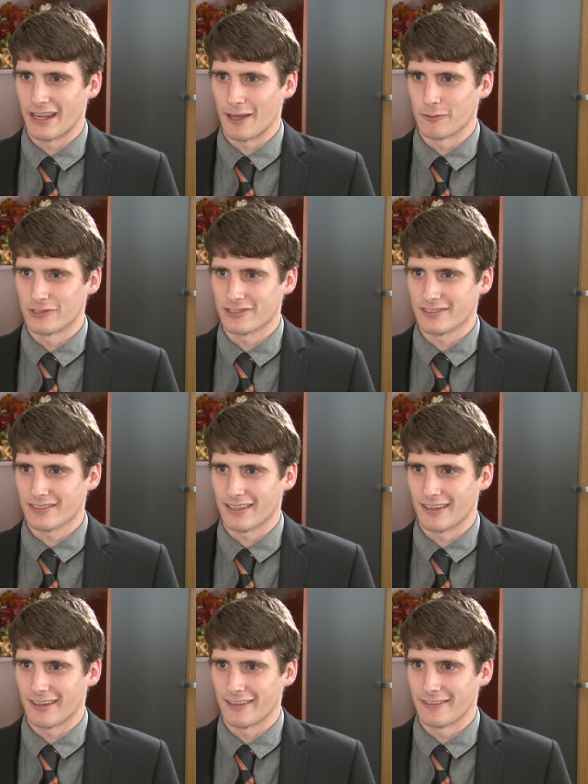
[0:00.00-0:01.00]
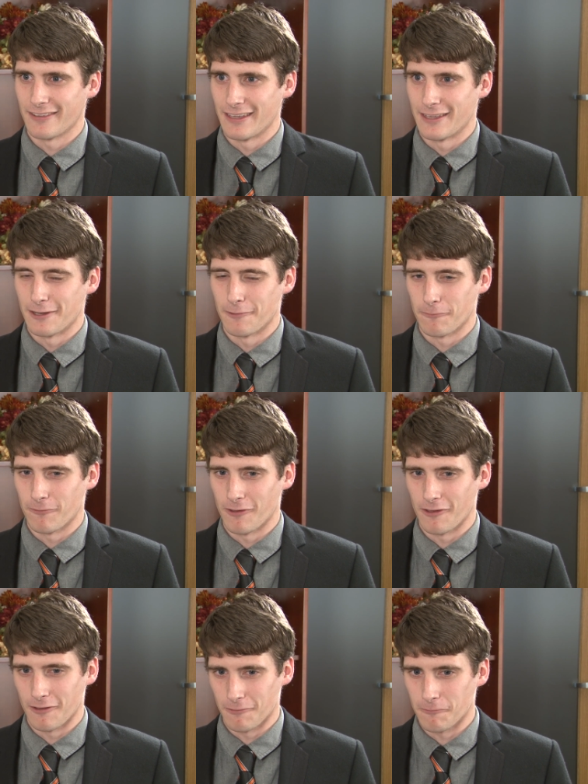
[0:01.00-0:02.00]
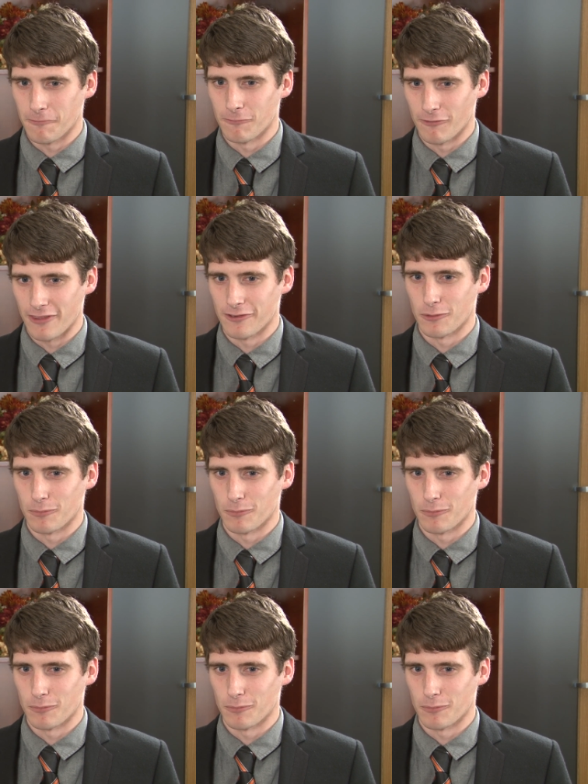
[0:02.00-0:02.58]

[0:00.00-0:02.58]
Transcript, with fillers: I was uh, in a rather